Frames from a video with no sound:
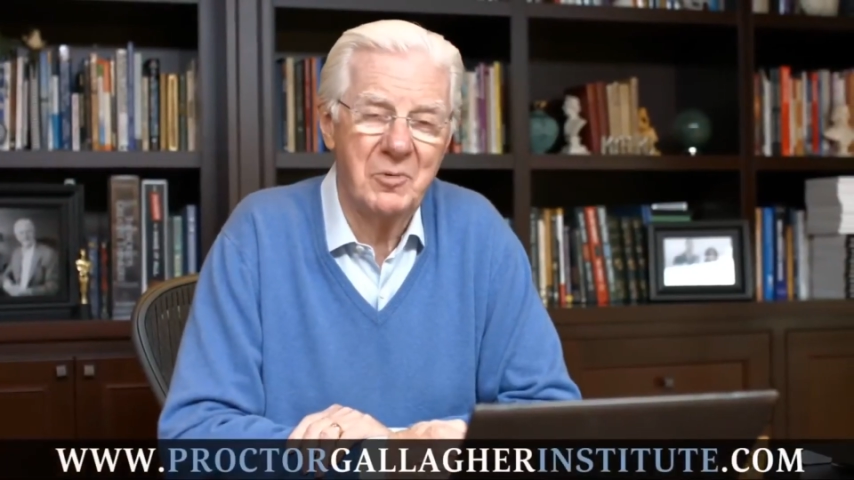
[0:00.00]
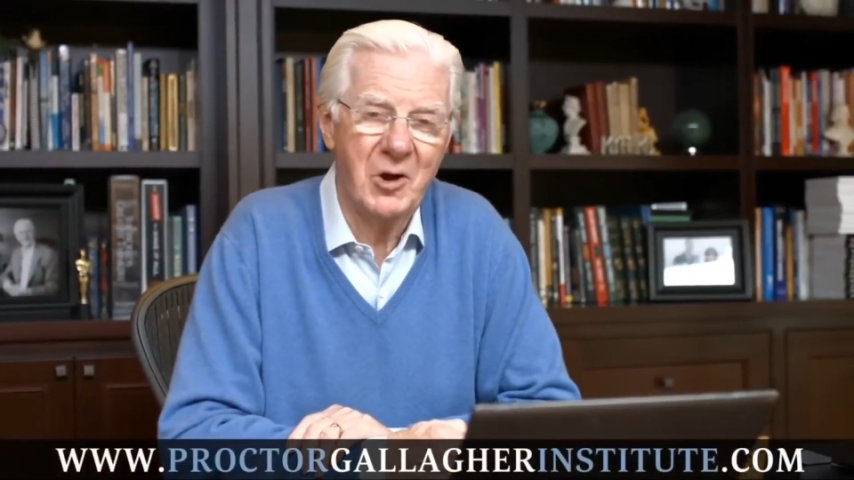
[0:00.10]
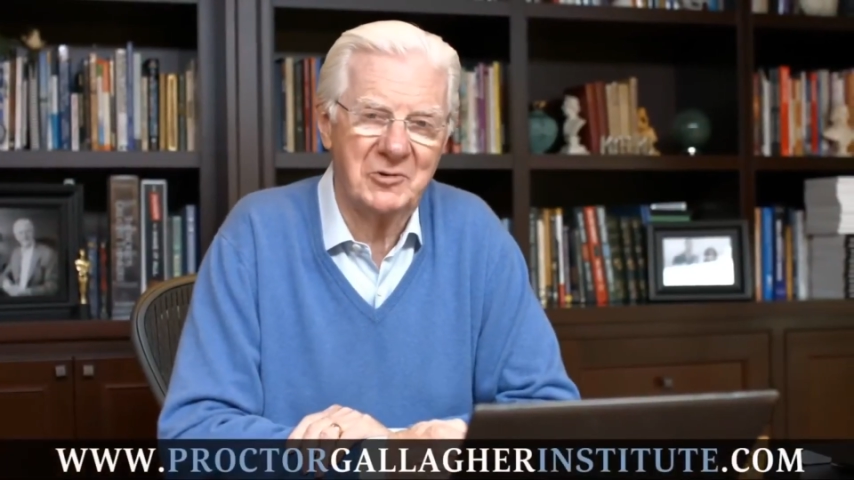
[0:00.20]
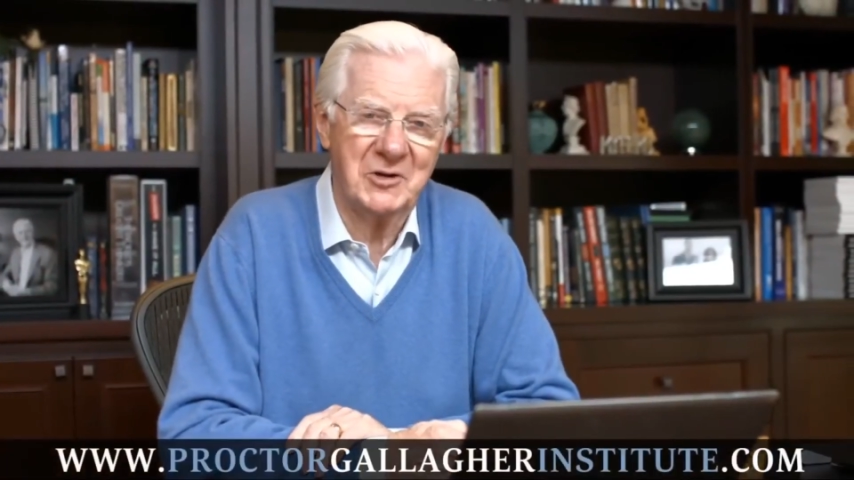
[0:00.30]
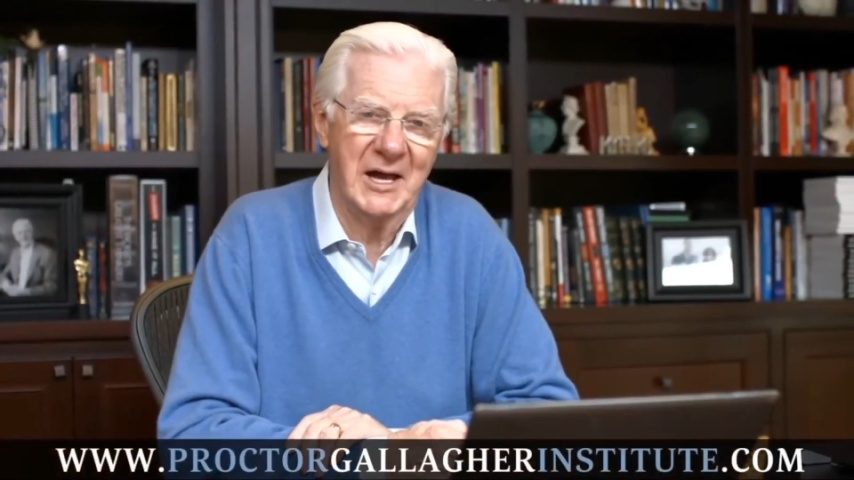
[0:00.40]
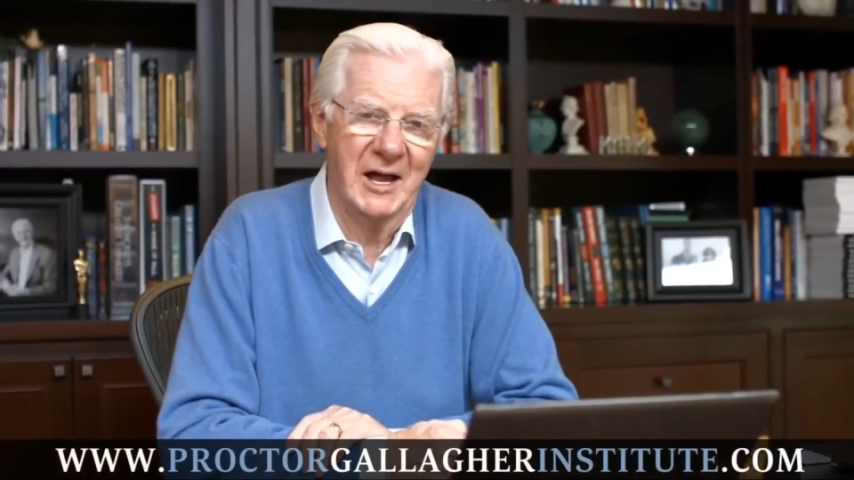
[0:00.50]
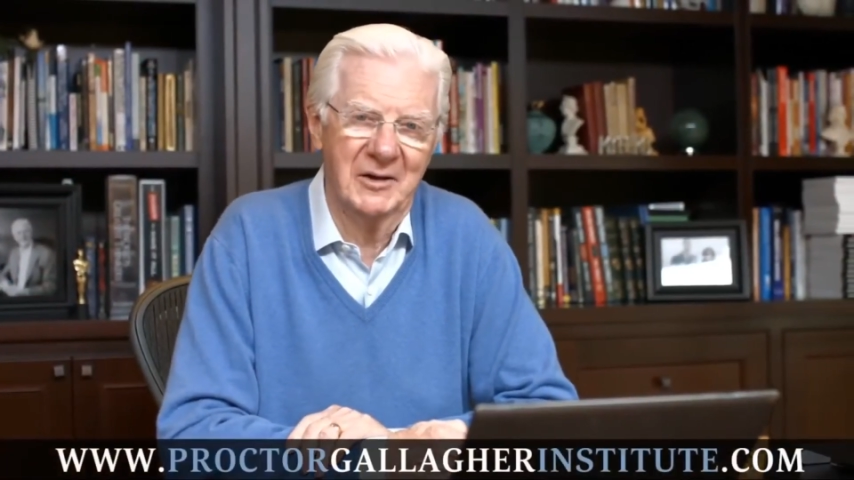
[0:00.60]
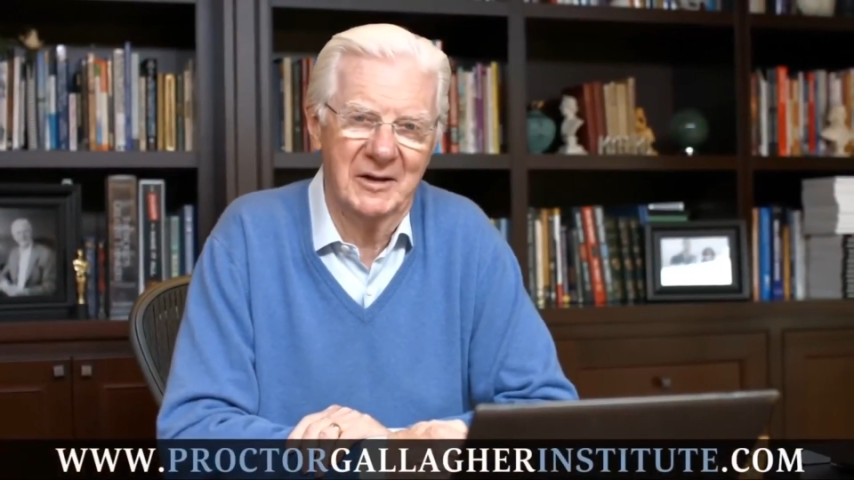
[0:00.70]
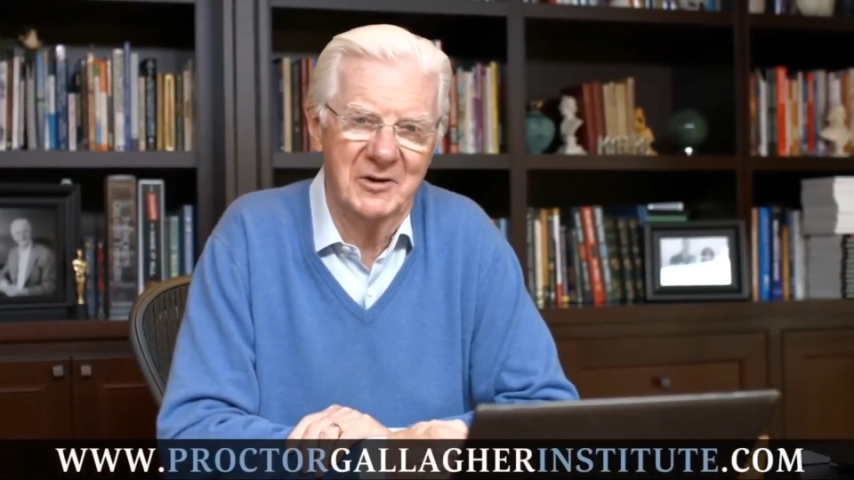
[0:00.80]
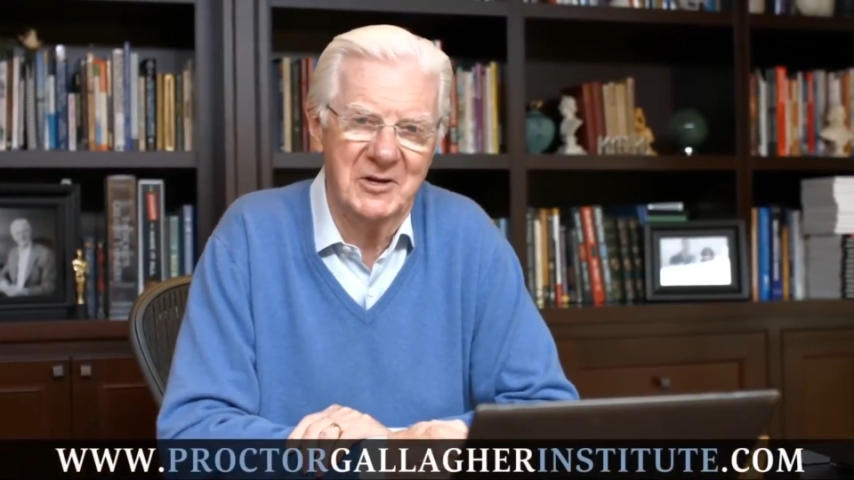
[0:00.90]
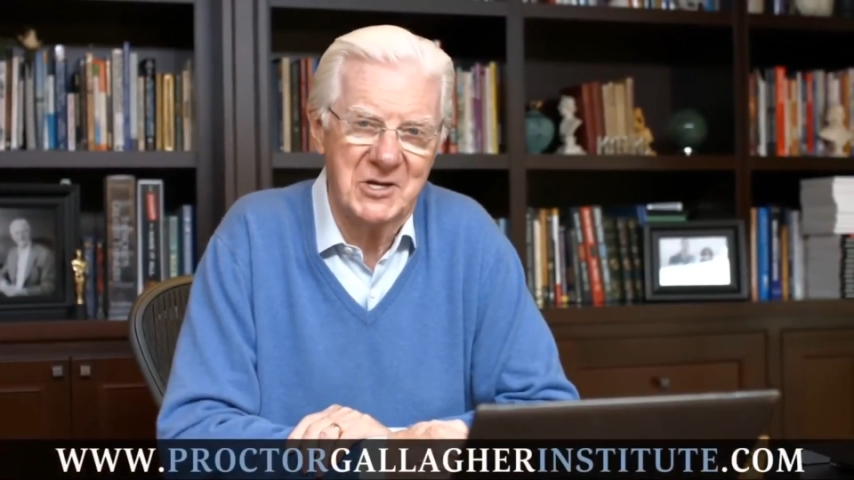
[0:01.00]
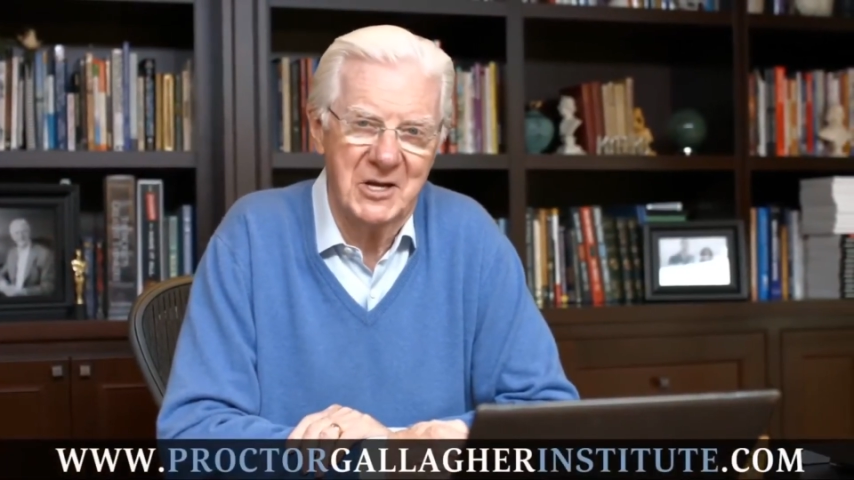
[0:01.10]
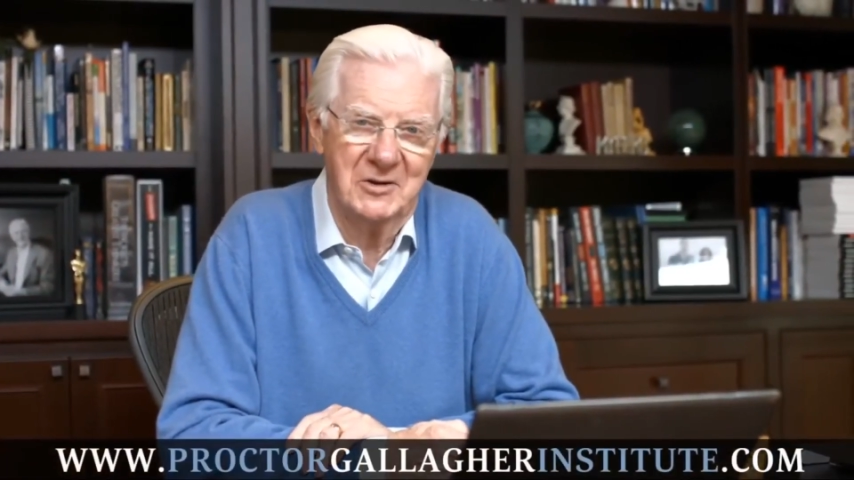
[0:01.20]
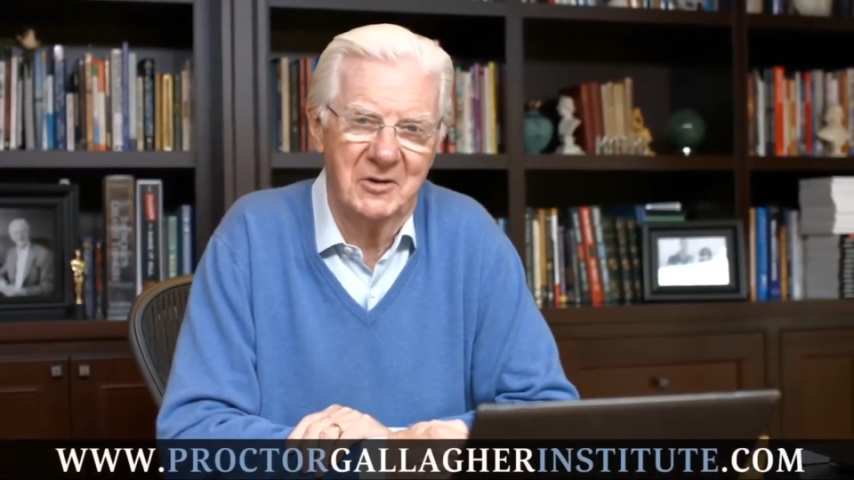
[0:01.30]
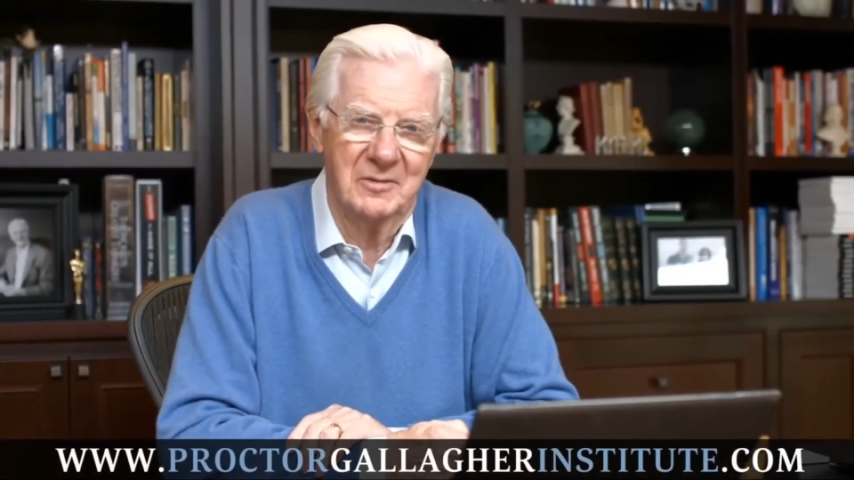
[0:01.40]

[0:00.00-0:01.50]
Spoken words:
Proctor Gallagher Institute.